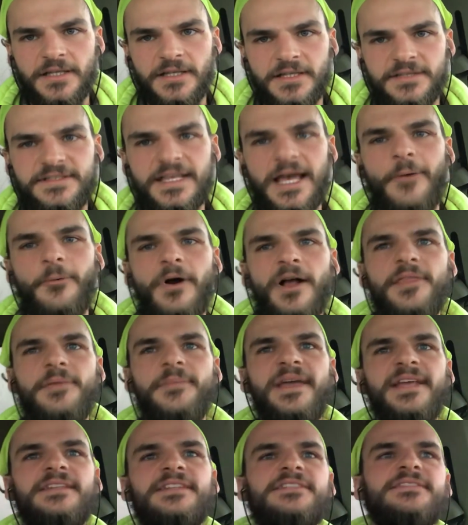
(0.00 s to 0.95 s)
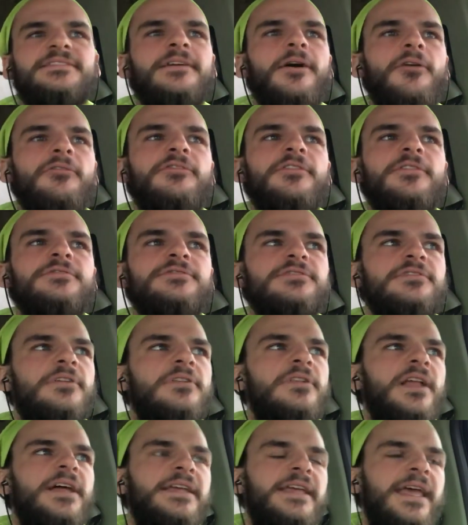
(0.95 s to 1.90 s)
Is that why they make the cell phones
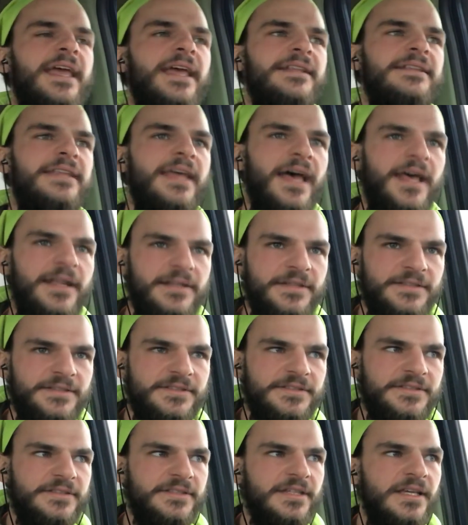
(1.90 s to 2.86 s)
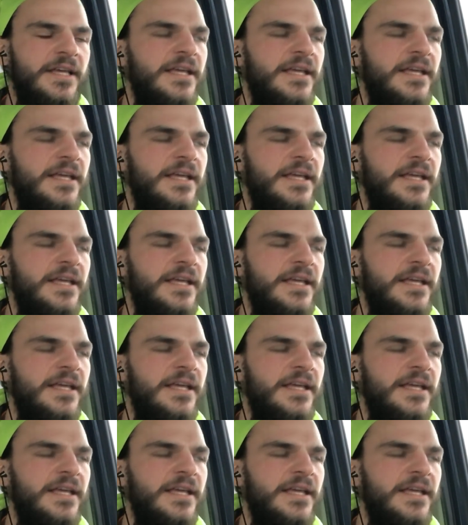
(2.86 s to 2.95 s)
look like antennas?